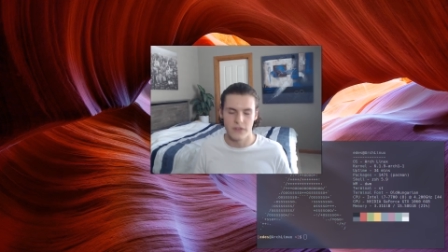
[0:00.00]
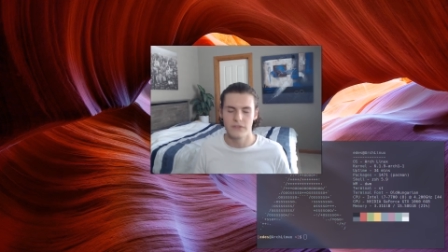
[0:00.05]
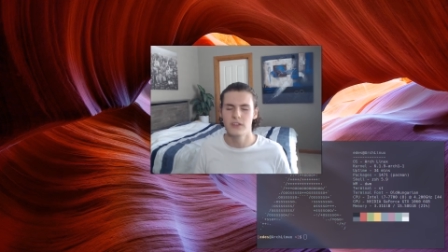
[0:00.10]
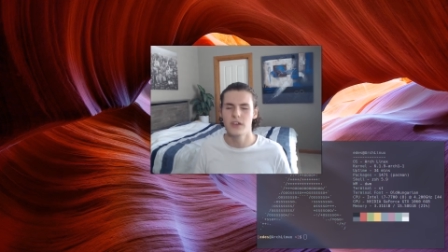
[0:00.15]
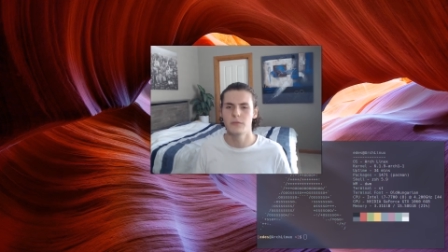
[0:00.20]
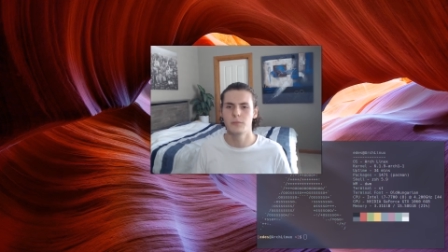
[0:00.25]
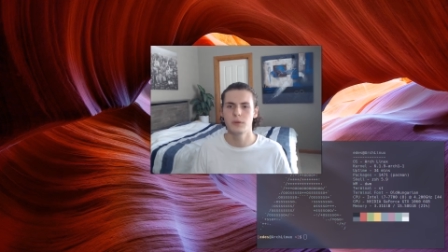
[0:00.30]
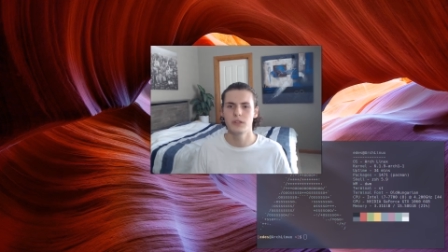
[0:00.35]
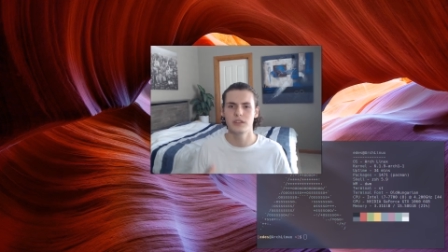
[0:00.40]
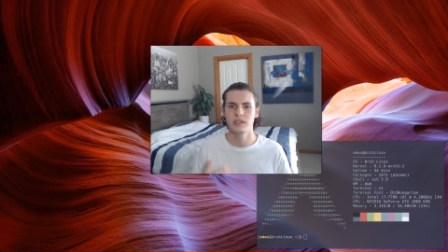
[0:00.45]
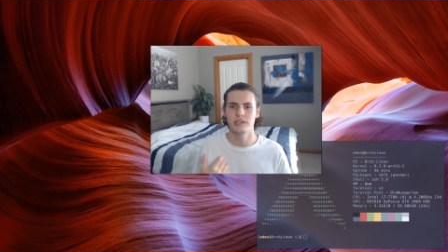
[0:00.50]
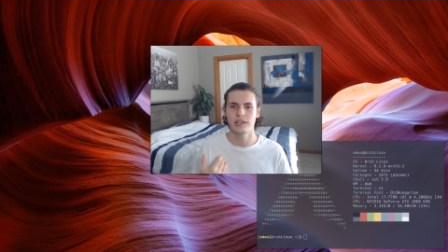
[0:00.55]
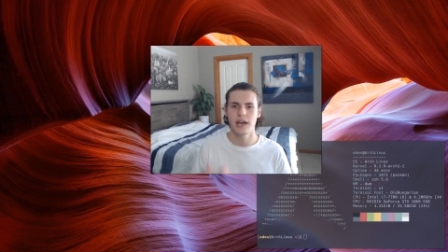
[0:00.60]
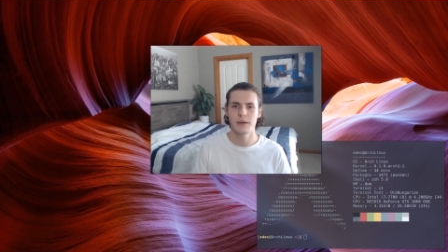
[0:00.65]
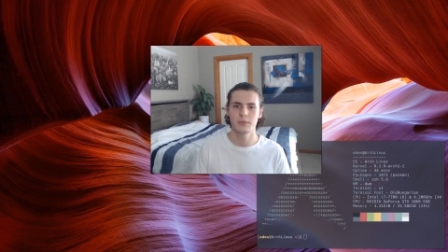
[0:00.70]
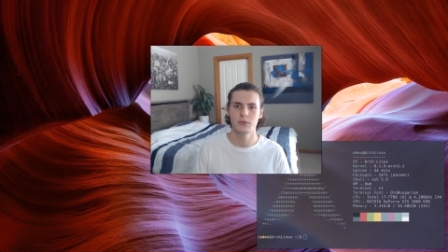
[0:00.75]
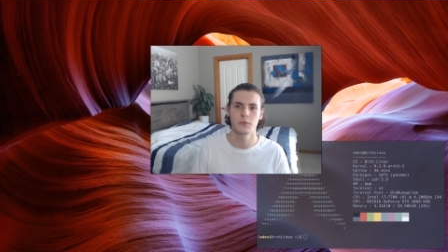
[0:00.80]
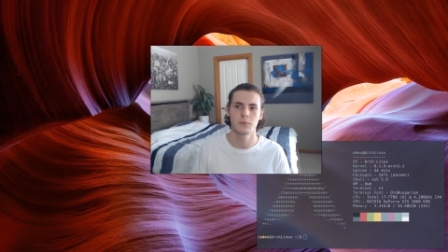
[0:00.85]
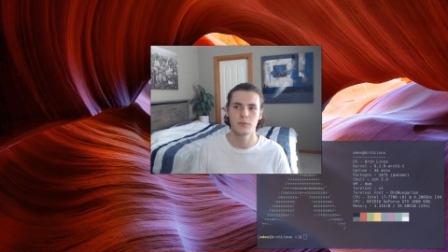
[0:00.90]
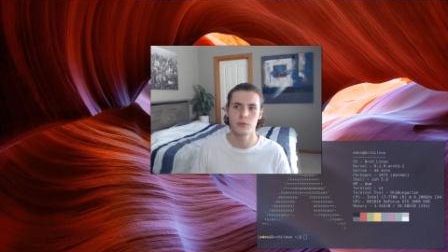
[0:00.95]
never been the
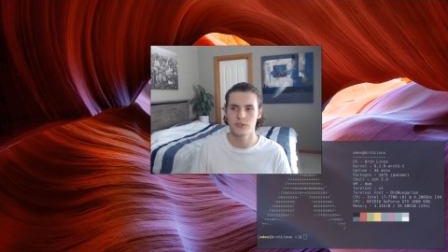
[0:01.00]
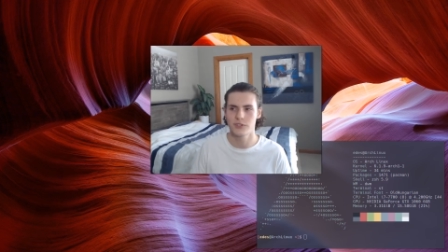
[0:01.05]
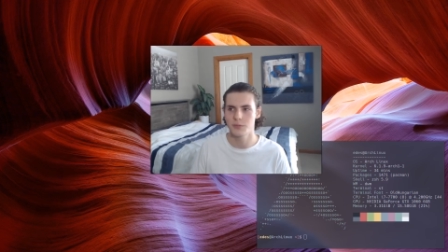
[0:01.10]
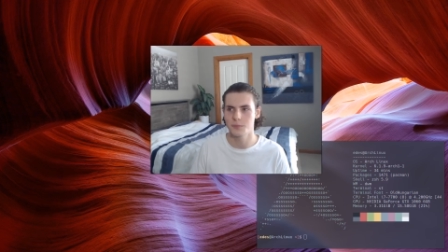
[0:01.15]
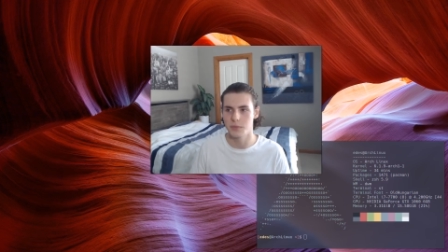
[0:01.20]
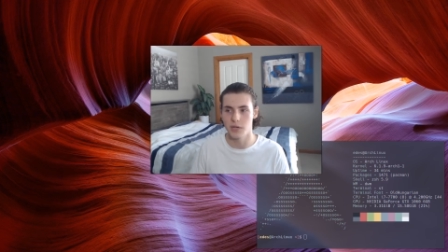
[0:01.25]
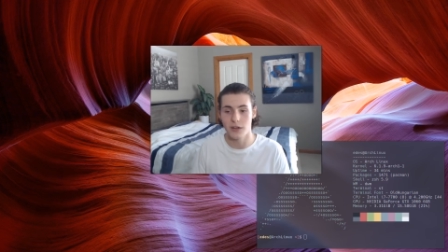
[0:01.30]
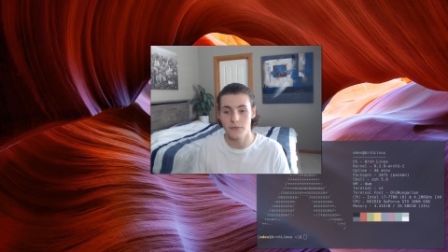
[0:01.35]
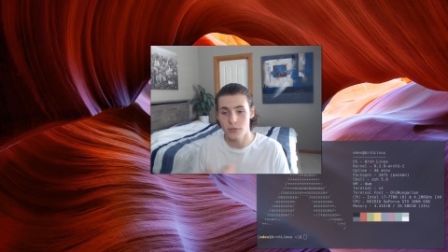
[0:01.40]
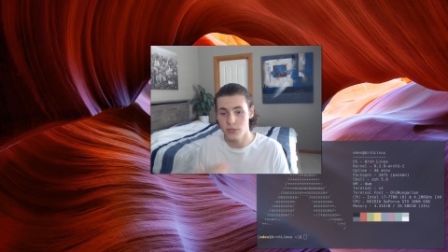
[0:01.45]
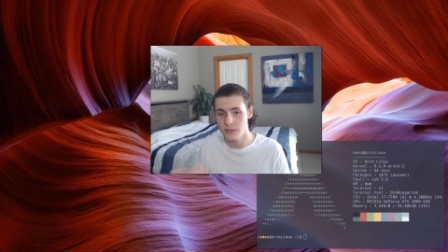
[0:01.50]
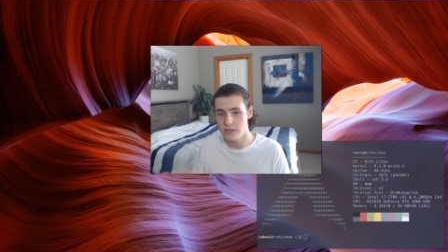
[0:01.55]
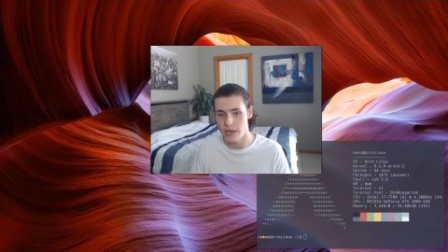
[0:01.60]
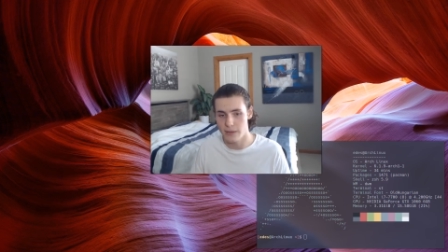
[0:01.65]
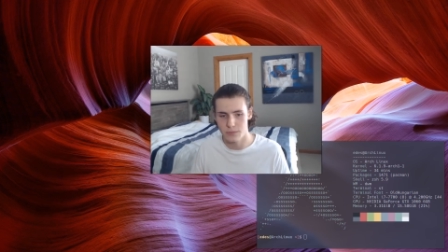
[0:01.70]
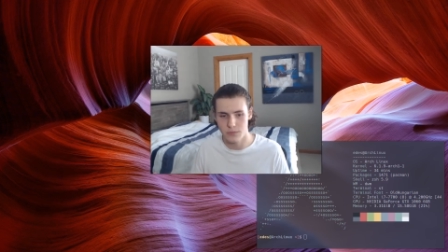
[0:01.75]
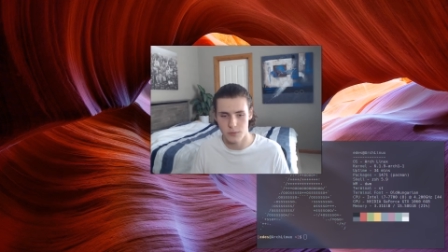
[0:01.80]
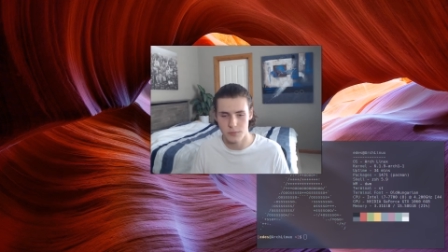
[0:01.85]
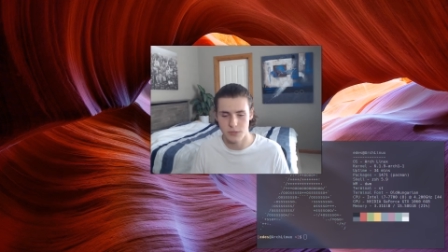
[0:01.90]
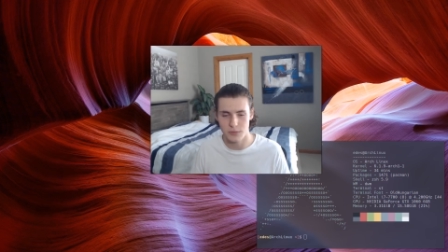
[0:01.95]
laptop person, but I've used
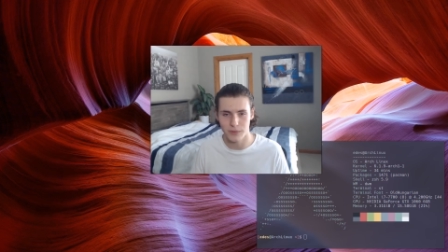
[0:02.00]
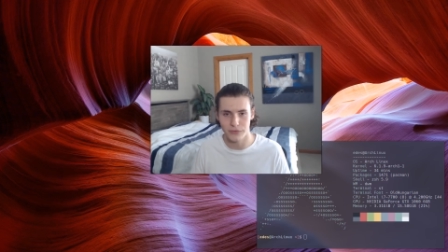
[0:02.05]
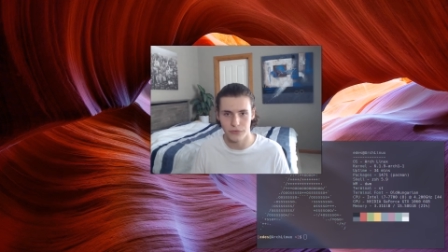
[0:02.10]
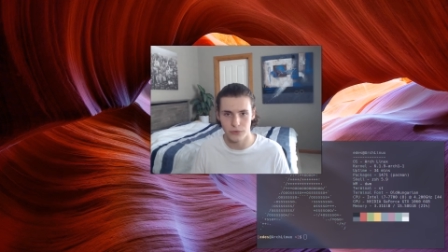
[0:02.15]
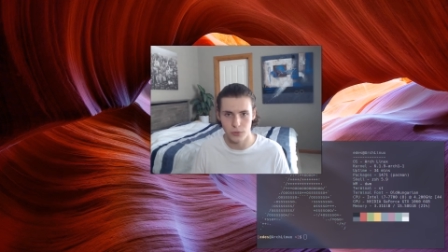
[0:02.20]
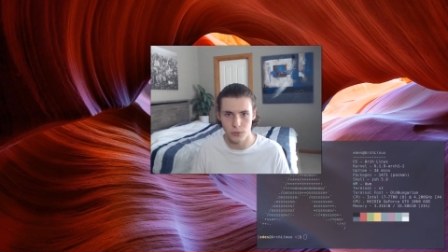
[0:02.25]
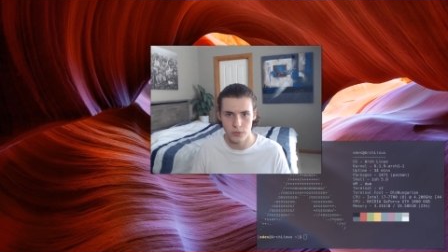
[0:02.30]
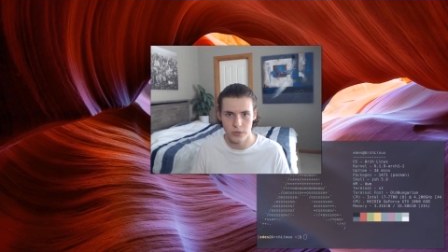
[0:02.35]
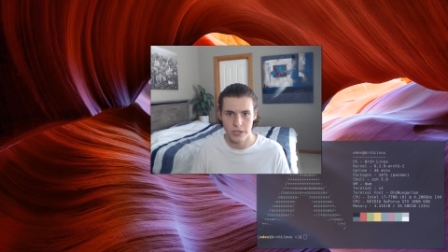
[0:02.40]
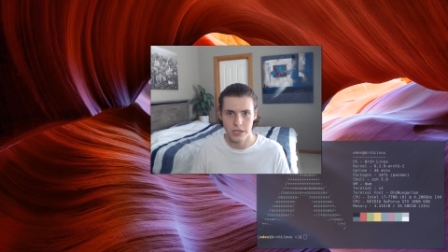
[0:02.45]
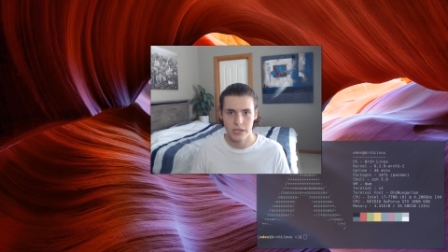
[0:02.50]
laptops before.